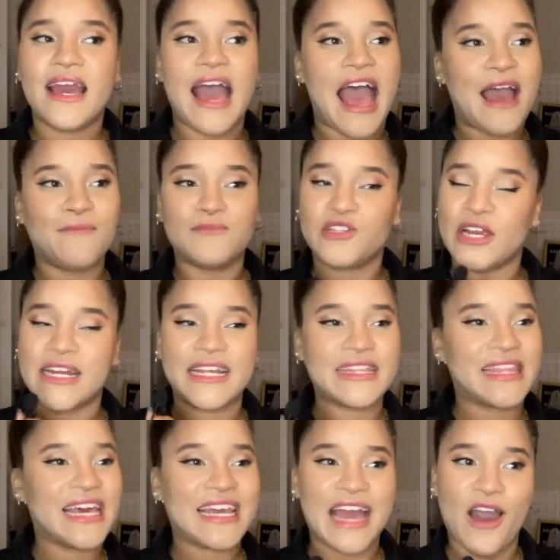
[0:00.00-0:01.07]
I'm trying to
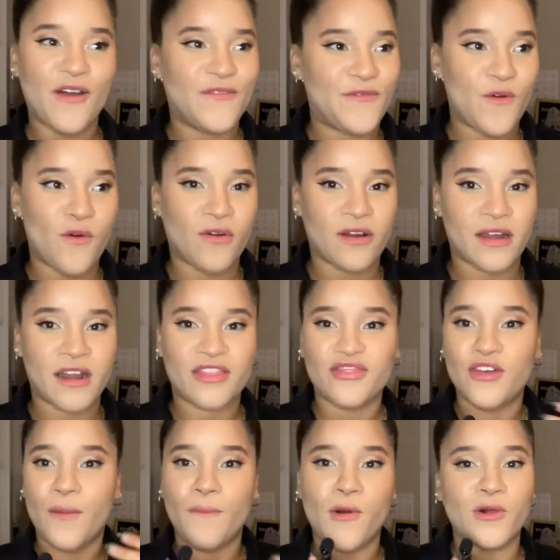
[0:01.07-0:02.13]
look out for
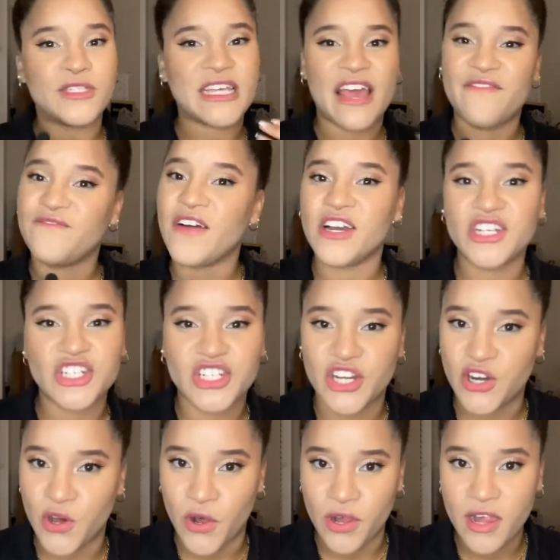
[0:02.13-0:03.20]
the
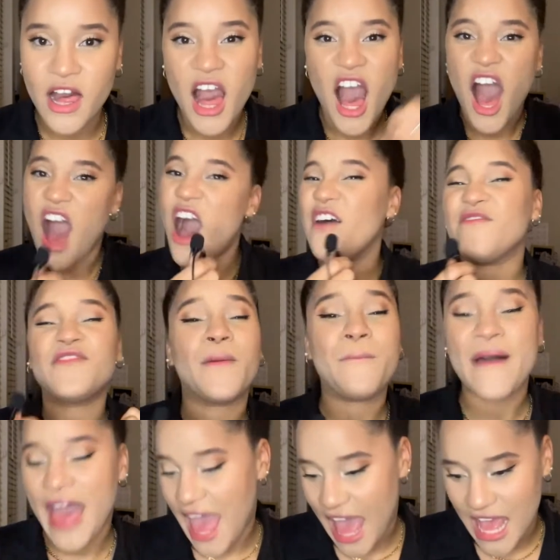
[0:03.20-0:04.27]
multifunctional of the
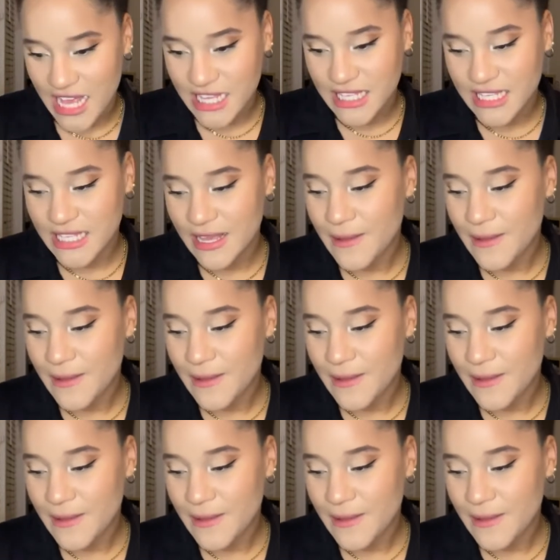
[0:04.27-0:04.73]
bags.